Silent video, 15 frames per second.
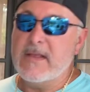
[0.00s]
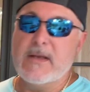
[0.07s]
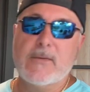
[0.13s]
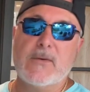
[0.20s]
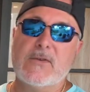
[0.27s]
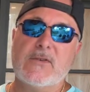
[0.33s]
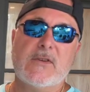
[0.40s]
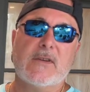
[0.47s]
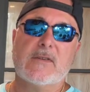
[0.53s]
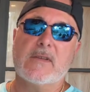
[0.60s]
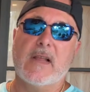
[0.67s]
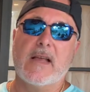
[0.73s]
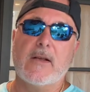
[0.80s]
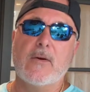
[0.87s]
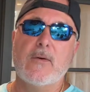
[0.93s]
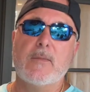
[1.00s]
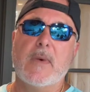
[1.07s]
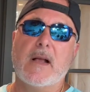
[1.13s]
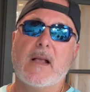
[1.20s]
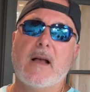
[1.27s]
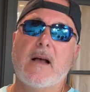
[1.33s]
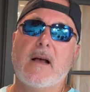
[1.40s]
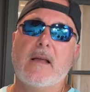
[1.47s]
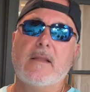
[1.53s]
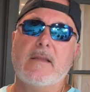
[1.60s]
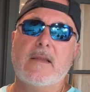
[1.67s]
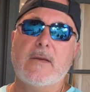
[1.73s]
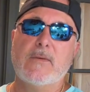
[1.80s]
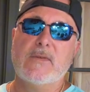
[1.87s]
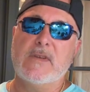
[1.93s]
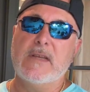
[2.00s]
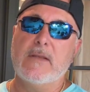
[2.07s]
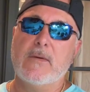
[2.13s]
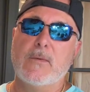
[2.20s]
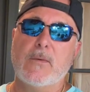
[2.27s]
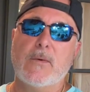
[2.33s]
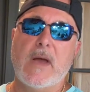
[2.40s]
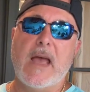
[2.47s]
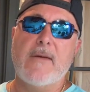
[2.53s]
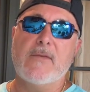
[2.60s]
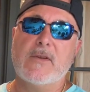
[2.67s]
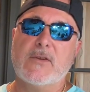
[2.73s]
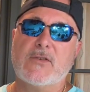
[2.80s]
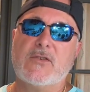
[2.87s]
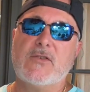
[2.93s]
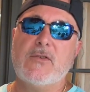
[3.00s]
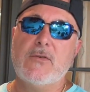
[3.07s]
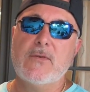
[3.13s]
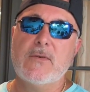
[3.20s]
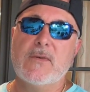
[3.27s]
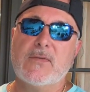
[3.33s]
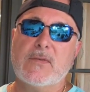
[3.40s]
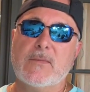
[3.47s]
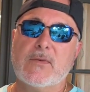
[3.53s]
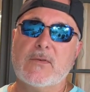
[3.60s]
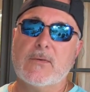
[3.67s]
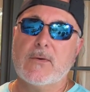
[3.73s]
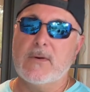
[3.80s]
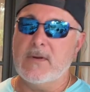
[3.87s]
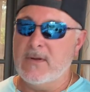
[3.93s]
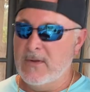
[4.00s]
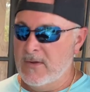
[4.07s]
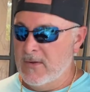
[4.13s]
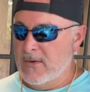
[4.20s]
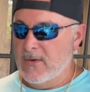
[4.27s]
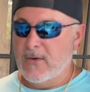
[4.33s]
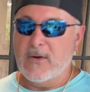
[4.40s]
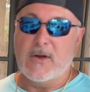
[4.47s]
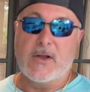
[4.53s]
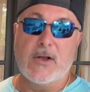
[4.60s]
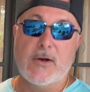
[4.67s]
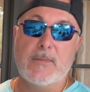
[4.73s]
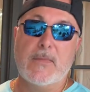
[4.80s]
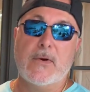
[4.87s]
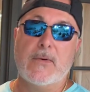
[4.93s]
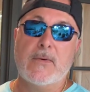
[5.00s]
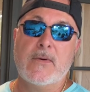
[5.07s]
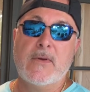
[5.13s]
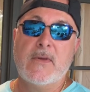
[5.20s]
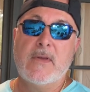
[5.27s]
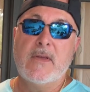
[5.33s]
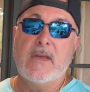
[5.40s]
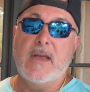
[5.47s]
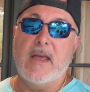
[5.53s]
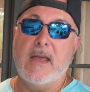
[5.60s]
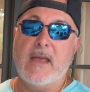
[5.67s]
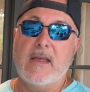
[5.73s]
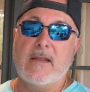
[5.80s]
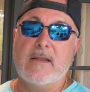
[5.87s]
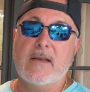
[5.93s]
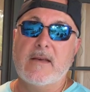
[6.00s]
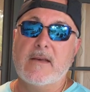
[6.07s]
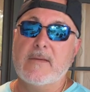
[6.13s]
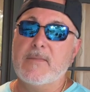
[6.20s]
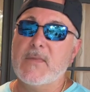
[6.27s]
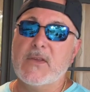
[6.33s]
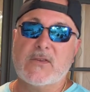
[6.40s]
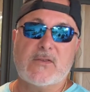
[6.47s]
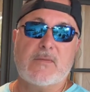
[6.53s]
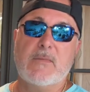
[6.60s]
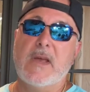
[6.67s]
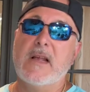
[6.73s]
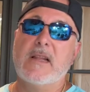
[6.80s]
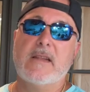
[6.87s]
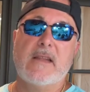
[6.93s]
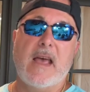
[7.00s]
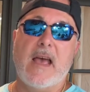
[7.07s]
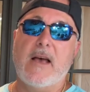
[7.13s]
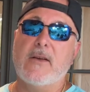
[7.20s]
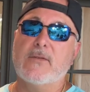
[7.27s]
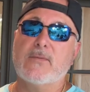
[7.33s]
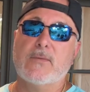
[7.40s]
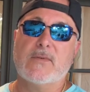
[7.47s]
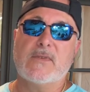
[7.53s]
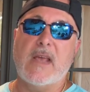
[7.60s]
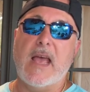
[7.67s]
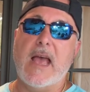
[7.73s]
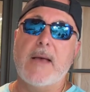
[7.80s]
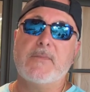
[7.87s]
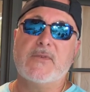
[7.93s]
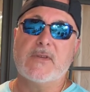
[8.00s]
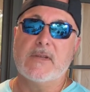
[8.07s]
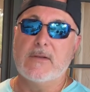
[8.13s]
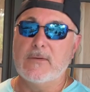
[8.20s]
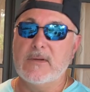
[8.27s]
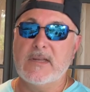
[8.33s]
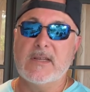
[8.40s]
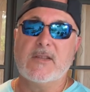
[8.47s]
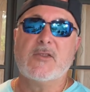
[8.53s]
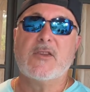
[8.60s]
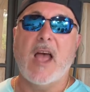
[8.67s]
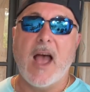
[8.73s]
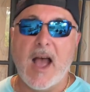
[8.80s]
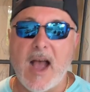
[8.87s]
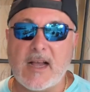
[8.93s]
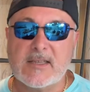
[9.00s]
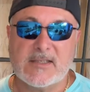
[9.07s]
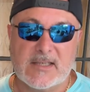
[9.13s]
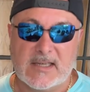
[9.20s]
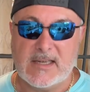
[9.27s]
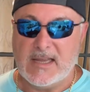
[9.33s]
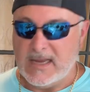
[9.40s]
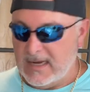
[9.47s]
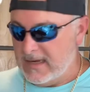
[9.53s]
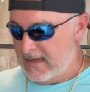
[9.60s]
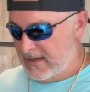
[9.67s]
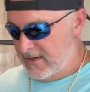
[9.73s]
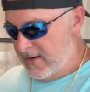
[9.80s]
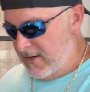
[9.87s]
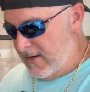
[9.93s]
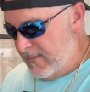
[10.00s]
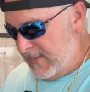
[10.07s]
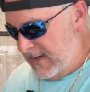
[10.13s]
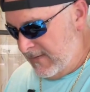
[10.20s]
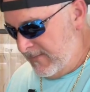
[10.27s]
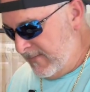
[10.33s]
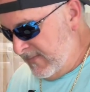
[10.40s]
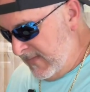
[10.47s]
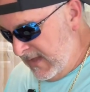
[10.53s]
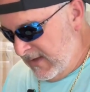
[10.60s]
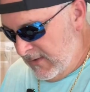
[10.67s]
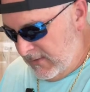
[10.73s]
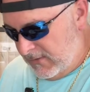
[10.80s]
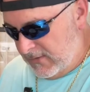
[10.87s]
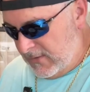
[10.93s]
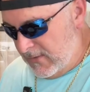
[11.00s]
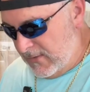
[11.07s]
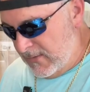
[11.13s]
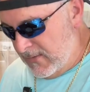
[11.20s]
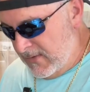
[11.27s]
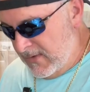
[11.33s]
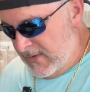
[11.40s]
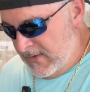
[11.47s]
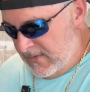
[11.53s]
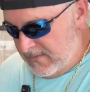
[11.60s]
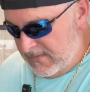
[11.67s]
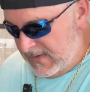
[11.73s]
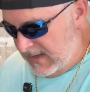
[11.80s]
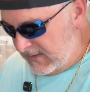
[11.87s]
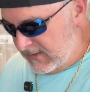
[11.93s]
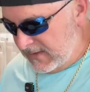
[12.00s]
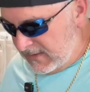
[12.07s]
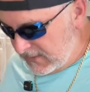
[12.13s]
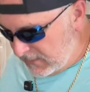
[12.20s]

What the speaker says: was just like, oh my God. It was either we were having a stew of some sort or a gumbo. And the smell in the house was absolutely intoxicating. You hear me? So this is